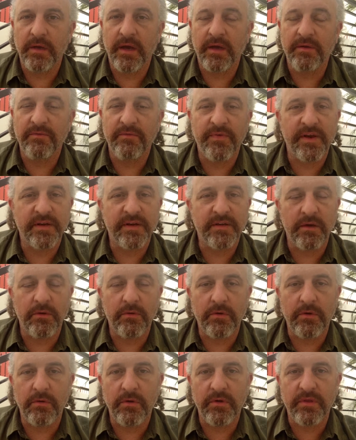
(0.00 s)
in fact, I'll
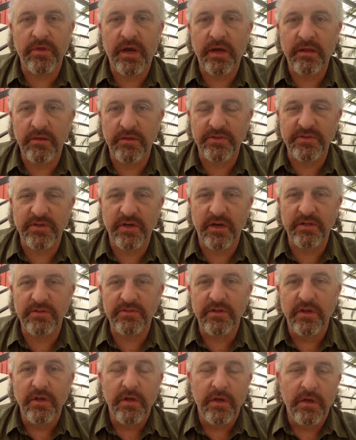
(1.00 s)
go with Highland Scots.
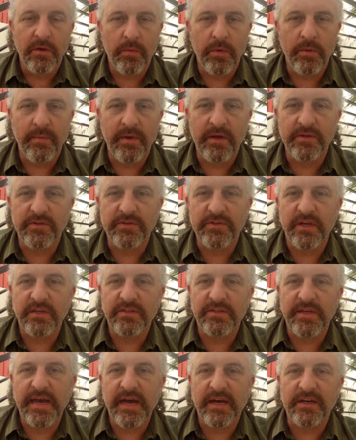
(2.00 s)
We may discuss
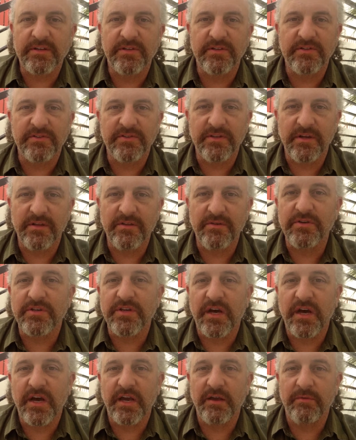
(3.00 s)
accents another
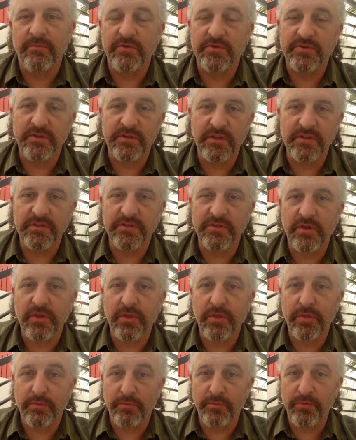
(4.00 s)
time. There's at least
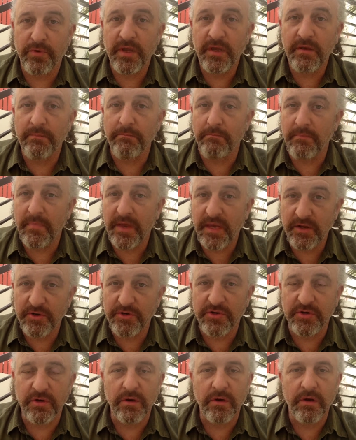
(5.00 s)
3
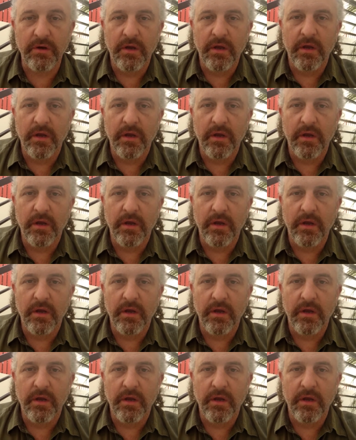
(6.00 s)
major